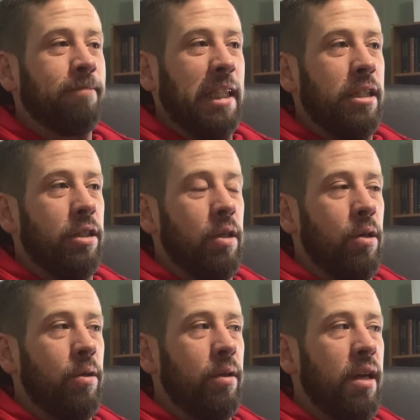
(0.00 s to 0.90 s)
And
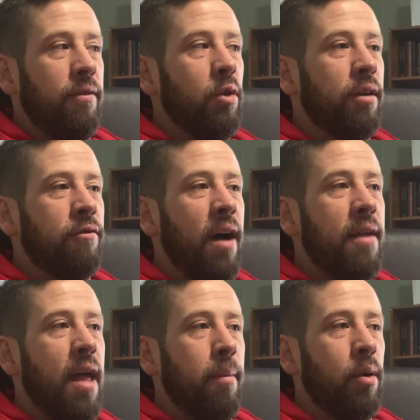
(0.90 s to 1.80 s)
so if you can
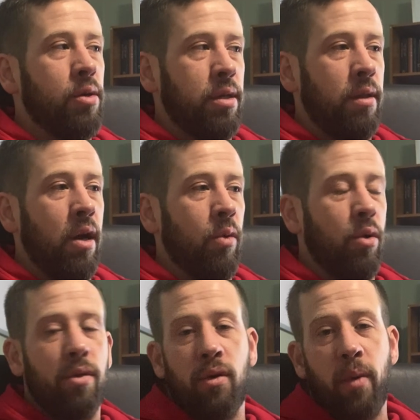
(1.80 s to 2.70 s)
find that person, they're
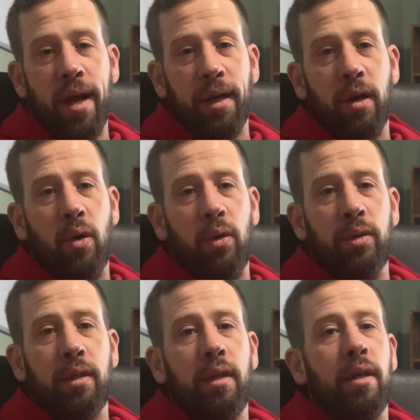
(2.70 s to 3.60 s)
worth their weight in gold.